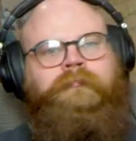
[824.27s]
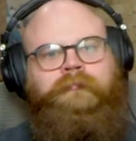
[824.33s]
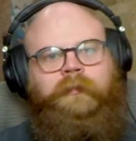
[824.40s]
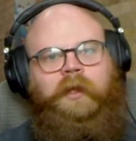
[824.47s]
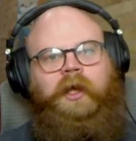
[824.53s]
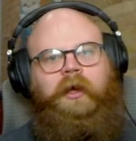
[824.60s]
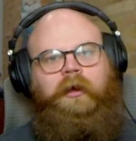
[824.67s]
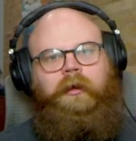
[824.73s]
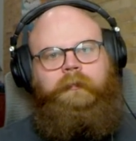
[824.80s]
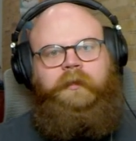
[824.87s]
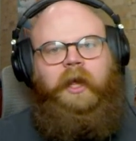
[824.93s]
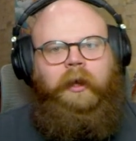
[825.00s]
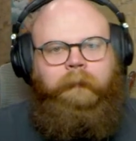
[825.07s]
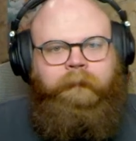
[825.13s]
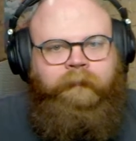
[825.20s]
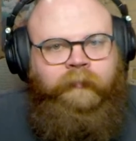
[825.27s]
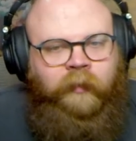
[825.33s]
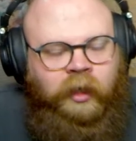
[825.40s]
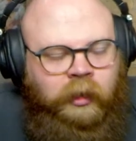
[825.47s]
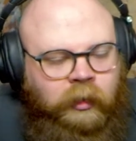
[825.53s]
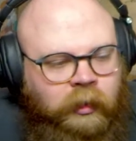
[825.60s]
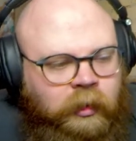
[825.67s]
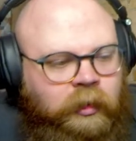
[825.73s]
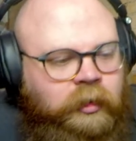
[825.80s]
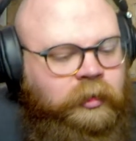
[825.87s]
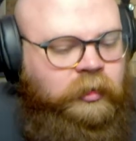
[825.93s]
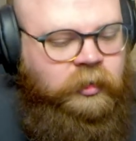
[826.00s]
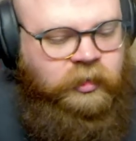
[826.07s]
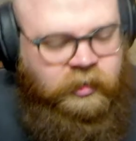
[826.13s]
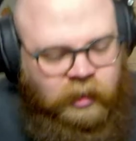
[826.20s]
Um, yeah.
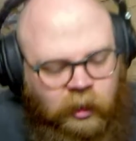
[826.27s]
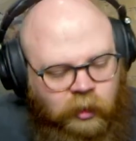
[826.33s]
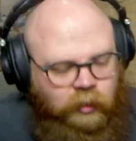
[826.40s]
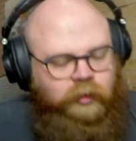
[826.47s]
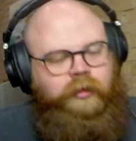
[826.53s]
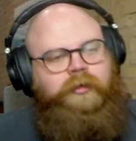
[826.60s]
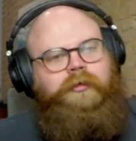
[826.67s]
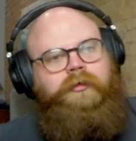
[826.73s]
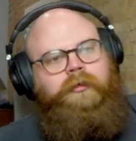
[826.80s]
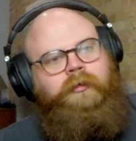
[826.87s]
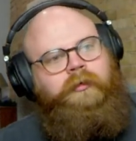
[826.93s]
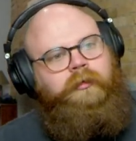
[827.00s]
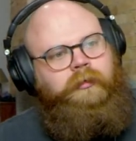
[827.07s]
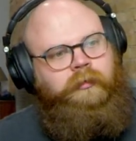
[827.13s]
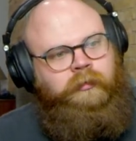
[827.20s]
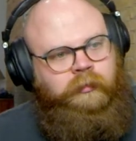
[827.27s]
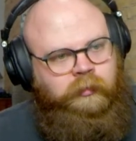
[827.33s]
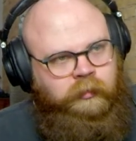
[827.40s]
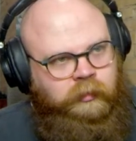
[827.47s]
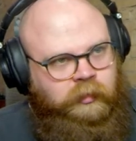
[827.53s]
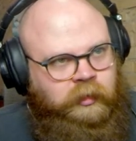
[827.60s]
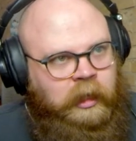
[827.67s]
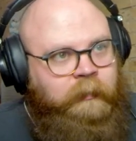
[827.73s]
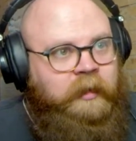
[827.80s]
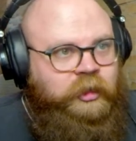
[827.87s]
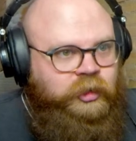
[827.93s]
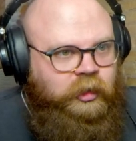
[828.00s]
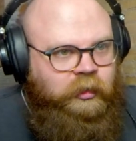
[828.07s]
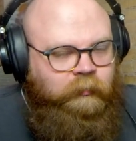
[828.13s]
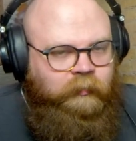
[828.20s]
So I
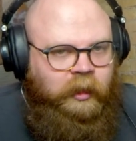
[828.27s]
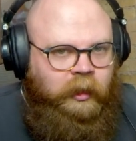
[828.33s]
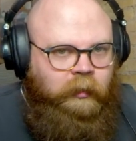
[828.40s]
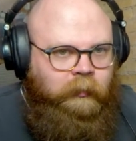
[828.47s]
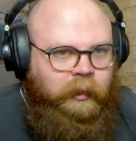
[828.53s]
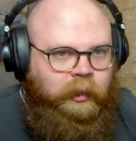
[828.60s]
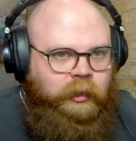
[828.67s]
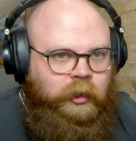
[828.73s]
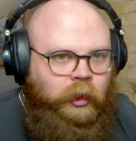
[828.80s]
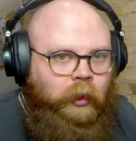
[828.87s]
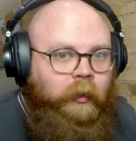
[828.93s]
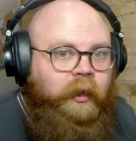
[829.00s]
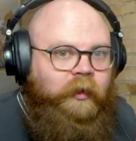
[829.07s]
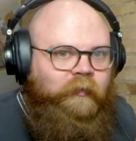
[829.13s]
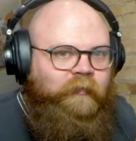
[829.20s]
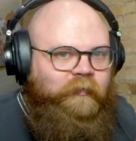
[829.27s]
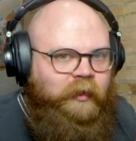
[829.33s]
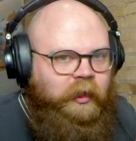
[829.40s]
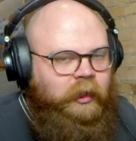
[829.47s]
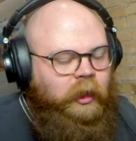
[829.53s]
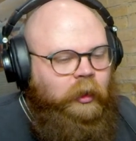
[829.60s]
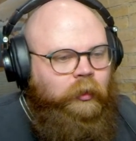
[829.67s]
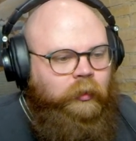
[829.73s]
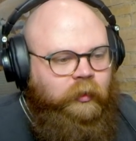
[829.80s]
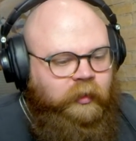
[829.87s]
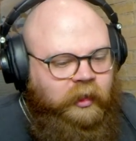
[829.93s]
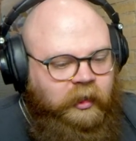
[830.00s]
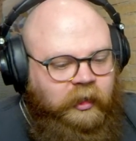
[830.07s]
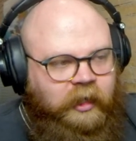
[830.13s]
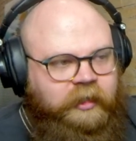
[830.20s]
mentioned it. My my current video or
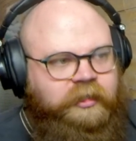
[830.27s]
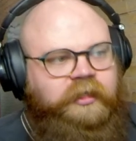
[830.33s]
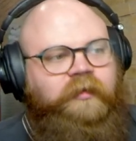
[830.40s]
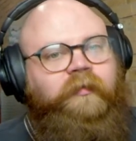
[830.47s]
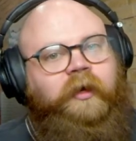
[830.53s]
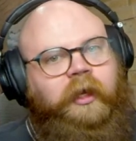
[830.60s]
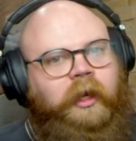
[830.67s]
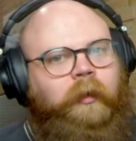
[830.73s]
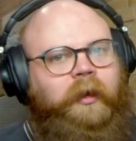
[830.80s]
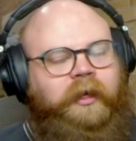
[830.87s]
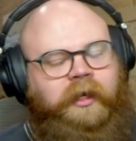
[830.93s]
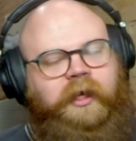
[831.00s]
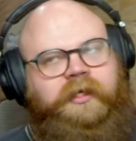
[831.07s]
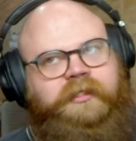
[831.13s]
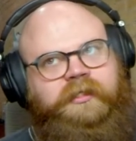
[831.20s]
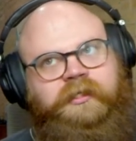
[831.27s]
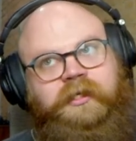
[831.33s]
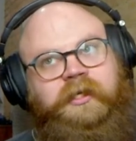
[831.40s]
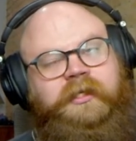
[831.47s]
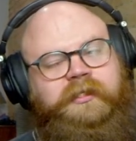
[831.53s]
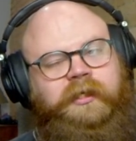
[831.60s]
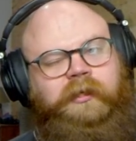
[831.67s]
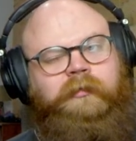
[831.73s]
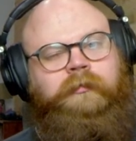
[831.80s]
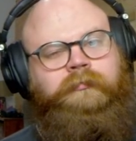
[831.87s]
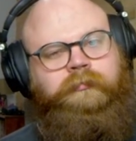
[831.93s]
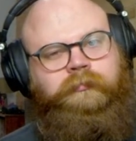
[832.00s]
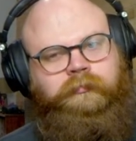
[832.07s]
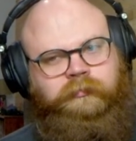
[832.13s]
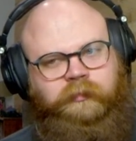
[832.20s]
the next video, I guess, isn't
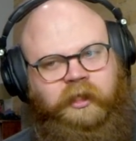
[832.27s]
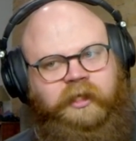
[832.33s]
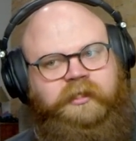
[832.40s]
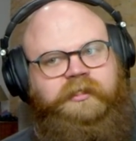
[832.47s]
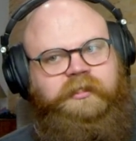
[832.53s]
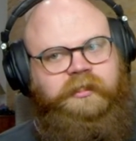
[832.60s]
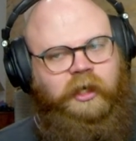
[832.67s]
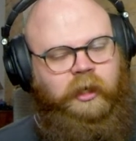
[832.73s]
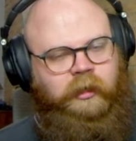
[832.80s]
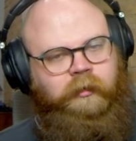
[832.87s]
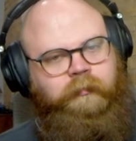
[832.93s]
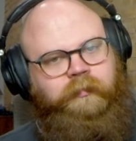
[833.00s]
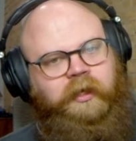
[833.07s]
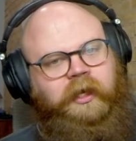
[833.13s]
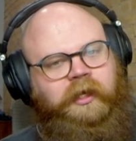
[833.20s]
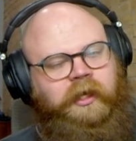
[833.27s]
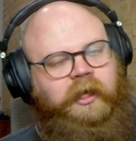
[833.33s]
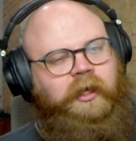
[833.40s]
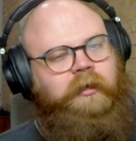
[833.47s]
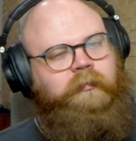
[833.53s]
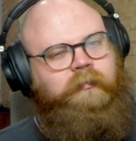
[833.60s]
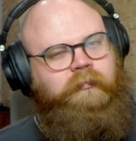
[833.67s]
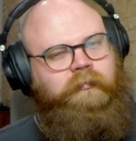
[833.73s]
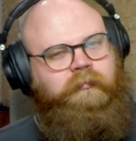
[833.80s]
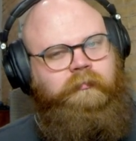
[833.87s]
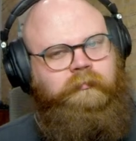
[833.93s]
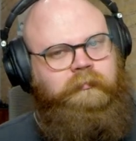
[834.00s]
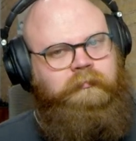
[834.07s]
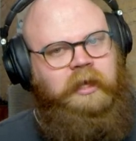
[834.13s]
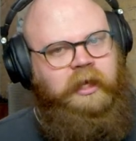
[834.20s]
it's done, but I can't
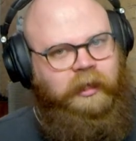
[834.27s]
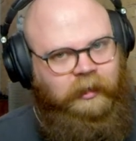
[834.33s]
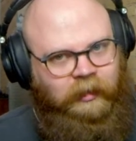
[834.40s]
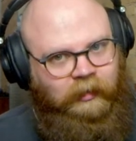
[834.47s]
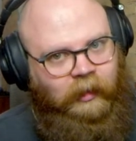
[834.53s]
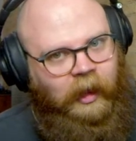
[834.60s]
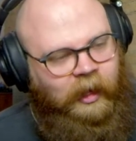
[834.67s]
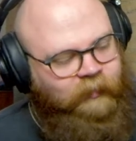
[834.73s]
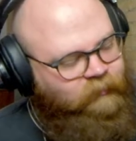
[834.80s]
make it live